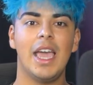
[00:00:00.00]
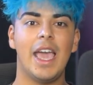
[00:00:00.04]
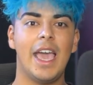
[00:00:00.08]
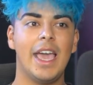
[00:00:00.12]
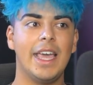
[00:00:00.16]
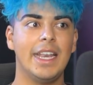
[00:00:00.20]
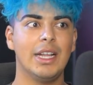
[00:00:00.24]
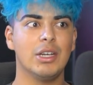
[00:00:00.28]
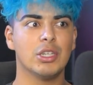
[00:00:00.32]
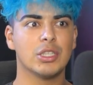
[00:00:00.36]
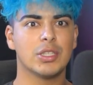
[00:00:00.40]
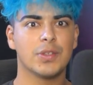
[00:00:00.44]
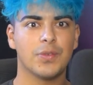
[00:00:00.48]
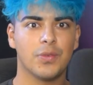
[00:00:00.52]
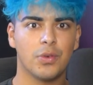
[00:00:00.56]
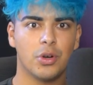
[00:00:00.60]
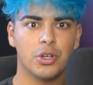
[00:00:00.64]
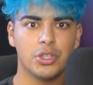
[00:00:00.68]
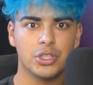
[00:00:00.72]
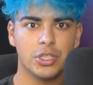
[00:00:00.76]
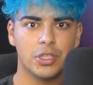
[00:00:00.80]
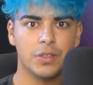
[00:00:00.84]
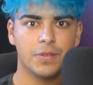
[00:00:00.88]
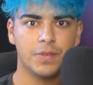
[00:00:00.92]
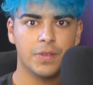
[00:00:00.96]
And it was
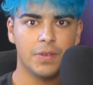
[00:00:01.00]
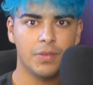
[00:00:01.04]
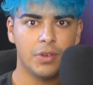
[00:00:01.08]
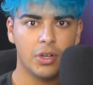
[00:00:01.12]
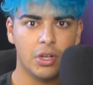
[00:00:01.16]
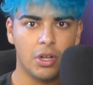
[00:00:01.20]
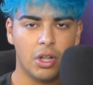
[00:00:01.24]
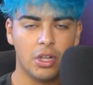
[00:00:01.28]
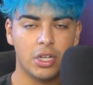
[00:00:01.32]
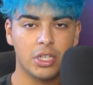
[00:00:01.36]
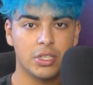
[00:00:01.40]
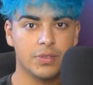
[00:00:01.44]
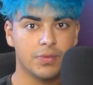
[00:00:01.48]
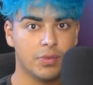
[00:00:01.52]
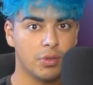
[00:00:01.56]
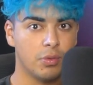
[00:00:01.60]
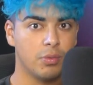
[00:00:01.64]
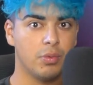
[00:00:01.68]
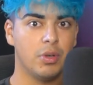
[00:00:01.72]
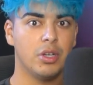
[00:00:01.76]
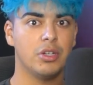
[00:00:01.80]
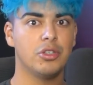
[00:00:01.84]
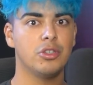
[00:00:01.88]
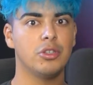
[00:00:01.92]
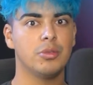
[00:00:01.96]
$450 for
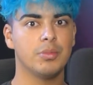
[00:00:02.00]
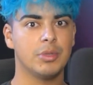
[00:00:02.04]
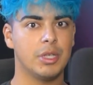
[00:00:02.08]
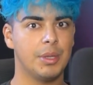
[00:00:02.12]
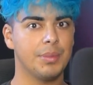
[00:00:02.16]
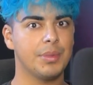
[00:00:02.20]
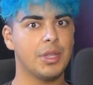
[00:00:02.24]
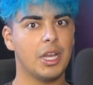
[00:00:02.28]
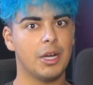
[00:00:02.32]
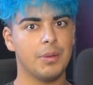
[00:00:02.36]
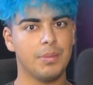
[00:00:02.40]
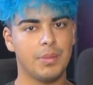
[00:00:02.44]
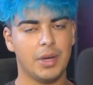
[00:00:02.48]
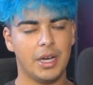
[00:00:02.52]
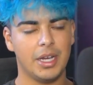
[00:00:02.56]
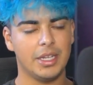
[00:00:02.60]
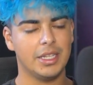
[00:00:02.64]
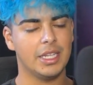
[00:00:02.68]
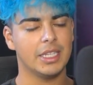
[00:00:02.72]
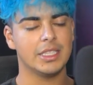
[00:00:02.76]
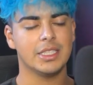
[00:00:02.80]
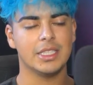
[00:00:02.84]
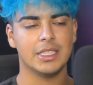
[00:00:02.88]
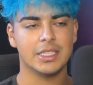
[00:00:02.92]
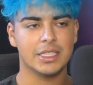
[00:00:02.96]
one room. Keep that in mind.
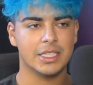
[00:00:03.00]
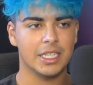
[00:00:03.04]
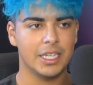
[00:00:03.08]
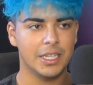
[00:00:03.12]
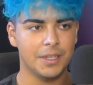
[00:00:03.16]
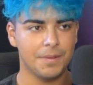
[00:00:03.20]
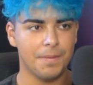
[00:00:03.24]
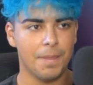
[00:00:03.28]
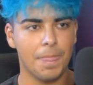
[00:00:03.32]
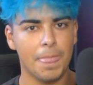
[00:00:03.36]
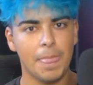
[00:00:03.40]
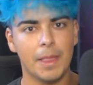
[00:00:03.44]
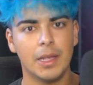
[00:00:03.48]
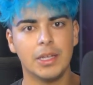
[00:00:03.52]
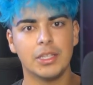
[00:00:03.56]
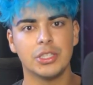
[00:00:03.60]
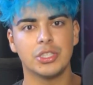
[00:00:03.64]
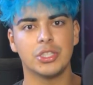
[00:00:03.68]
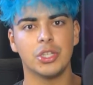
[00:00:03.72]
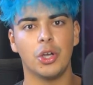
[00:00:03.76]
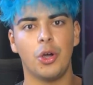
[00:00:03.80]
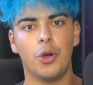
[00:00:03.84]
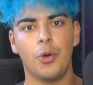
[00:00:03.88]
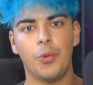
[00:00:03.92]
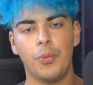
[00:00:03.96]
That's insane.
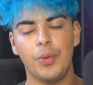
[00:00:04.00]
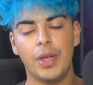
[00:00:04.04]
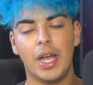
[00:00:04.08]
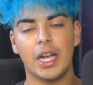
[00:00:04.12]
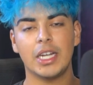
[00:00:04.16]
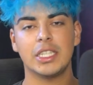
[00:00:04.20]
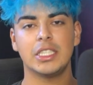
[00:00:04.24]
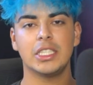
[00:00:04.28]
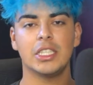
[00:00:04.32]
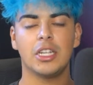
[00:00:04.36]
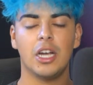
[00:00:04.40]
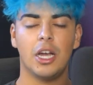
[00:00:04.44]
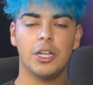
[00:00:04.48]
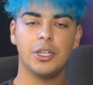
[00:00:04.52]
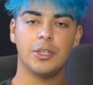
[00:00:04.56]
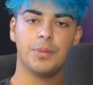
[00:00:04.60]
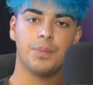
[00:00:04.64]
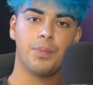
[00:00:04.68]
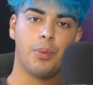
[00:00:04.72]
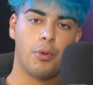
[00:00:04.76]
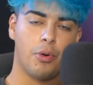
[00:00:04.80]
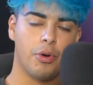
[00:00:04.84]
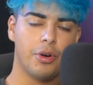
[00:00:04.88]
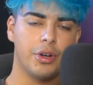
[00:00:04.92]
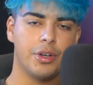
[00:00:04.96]
So we actually
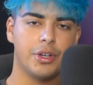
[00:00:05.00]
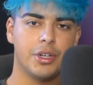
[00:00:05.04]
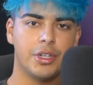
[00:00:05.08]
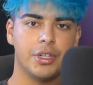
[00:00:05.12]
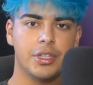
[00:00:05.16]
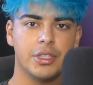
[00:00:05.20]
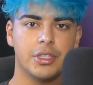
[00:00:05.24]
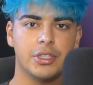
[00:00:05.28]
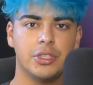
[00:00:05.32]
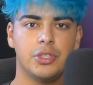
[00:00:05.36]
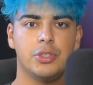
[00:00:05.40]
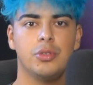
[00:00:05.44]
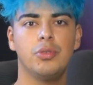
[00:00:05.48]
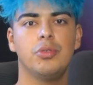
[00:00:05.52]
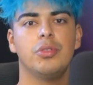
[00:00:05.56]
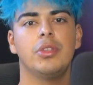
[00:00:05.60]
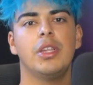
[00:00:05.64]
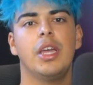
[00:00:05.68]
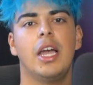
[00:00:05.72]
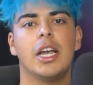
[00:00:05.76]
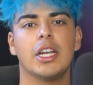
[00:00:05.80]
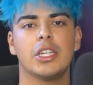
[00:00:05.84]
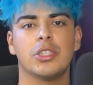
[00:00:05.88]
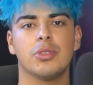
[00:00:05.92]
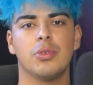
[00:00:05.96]
got portered to
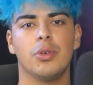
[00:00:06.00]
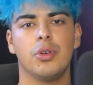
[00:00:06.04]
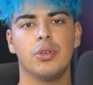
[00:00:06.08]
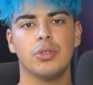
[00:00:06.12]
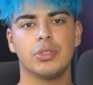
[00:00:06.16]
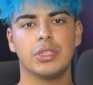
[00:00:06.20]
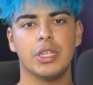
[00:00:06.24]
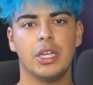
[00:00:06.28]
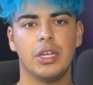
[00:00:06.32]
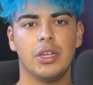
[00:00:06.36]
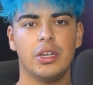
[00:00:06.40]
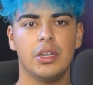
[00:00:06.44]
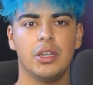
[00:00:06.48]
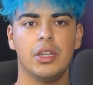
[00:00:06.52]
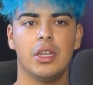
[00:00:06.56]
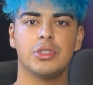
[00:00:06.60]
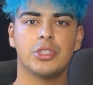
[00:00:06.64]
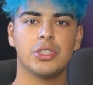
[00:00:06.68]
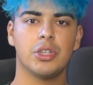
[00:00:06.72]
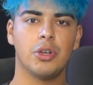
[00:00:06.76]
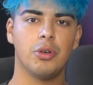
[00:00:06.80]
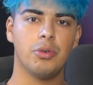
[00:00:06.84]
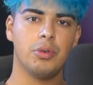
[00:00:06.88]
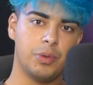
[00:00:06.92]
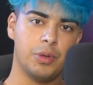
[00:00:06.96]
the actual hotel.
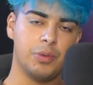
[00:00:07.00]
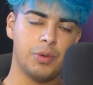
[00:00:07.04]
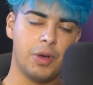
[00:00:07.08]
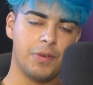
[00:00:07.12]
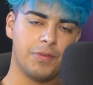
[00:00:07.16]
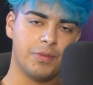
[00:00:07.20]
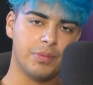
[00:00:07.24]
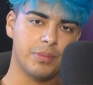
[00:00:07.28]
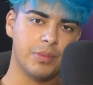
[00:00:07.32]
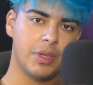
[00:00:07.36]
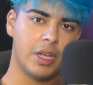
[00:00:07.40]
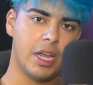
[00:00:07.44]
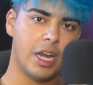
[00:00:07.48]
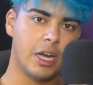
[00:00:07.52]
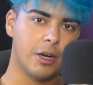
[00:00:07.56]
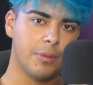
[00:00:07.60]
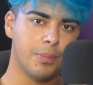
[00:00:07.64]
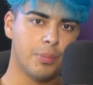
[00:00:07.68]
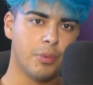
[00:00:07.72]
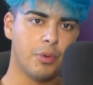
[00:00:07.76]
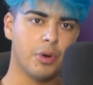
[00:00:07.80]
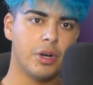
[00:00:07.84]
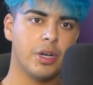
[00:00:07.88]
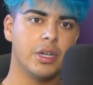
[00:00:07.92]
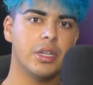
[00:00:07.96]
So we went from the
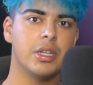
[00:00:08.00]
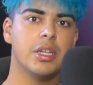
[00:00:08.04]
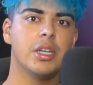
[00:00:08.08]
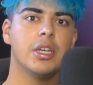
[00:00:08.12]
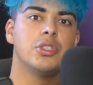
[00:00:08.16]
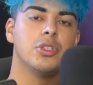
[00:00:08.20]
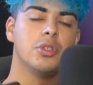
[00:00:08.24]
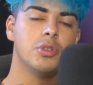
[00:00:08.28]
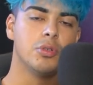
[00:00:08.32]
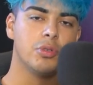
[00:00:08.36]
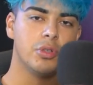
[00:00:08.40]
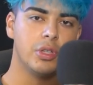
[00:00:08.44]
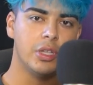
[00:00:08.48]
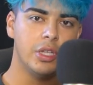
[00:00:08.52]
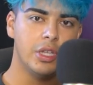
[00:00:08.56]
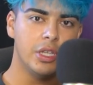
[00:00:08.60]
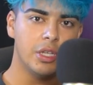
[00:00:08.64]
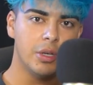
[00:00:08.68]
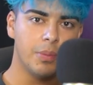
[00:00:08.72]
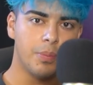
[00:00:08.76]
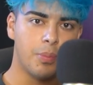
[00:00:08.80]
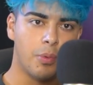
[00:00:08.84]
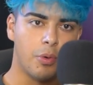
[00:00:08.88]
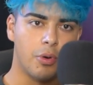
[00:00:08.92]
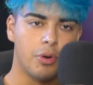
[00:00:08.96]
airport to the
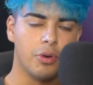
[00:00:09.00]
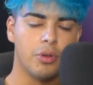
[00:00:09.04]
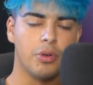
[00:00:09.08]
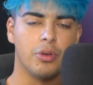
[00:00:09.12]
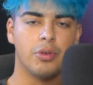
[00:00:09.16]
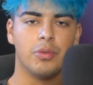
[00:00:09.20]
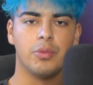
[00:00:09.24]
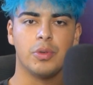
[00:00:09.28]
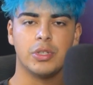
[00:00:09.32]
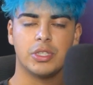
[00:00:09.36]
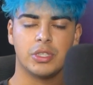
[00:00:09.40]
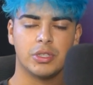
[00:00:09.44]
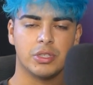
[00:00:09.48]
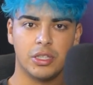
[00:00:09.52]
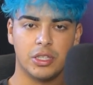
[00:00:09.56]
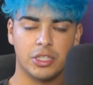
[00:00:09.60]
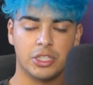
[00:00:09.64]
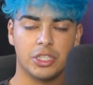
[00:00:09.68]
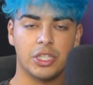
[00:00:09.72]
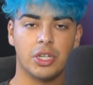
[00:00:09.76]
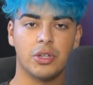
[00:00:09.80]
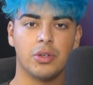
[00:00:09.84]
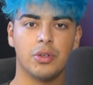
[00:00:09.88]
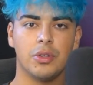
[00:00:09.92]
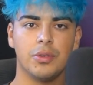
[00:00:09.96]
portal, which is the
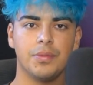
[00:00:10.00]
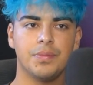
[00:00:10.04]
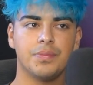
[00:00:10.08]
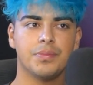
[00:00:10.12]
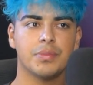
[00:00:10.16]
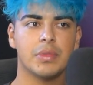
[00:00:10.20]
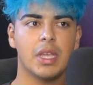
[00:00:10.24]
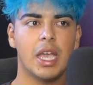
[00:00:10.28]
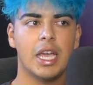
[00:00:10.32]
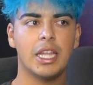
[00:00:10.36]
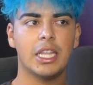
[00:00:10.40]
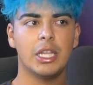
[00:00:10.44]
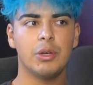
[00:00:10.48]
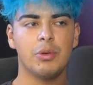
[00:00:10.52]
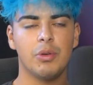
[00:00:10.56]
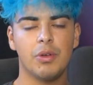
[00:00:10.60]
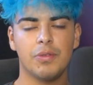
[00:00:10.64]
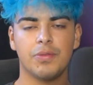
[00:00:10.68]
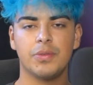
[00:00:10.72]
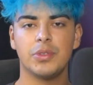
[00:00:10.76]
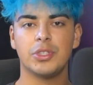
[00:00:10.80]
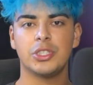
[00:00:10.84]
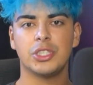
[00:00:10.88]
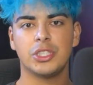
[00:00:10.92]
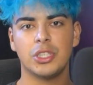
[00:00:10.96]
shuttle. And then we
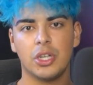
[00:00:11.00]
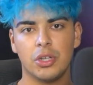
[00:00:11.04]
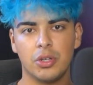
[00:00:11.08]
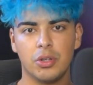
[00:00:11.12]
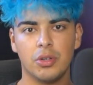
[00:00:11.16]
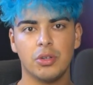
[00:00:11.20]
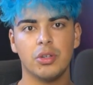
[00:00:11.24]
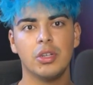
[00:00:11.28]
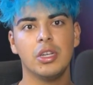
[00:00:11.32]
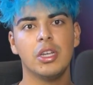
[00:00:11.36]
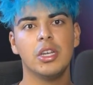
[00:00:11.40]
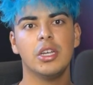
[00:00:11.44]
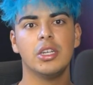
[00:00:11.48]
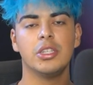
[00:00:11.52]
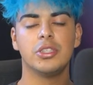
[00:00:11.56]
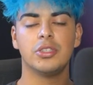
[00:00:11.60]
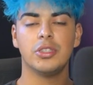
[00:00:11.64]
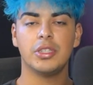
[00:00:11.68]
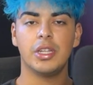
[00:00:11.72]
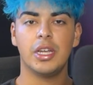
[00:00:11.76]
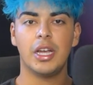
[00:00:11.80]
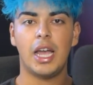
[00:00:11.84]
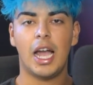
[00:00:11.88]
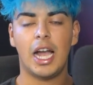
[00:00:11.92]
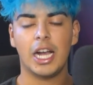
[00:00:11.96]
went from the shuttle to
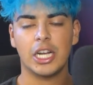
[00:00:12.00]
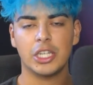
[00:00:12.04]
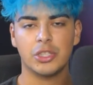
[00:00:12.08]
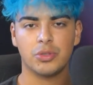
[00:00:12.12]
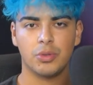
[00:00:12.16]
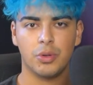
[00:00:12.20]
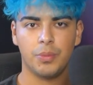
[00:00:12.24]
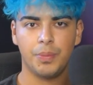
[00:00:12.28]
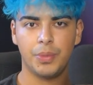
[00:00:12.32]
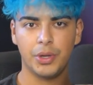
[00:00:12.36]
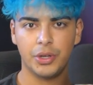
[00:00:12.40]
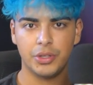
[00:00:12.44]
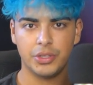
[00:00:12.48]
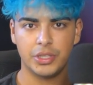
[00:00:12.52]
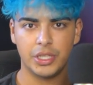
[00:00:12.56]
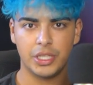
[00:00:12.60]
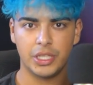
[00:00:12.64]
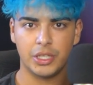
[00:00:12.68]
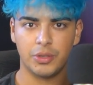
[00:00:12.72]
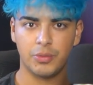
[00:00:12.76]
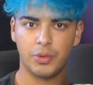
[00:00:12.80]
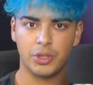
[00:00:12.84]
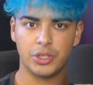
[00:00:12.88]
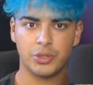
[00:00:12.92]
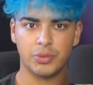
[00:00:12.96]
the actual
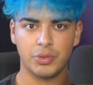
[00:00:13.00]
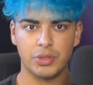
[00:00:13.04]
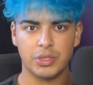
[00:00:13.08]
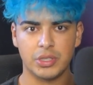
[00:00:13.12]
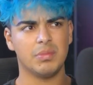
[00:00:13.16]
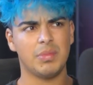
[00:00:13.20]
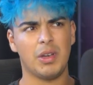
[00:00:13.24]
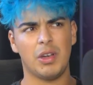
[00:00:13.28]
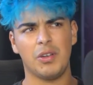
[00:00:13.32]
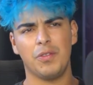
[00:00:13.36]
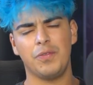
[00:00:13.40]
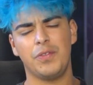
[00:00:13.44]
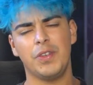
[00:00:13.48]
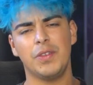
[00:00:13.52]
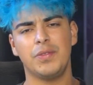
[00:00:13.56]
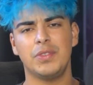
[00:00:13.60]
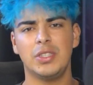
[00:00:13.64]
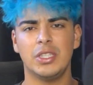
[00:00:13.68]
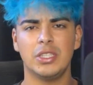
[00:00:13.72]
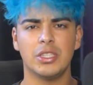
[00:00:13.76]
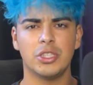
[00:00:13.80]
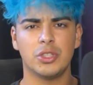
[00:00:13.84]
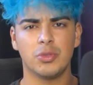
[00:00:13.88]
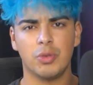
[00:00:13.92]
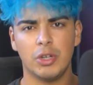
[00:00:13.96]
building, which was about
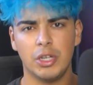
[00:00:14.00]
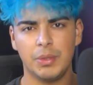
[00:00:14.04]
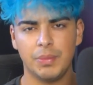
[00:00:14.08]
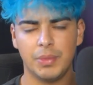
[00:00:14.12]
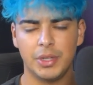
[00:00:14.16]
15 to 20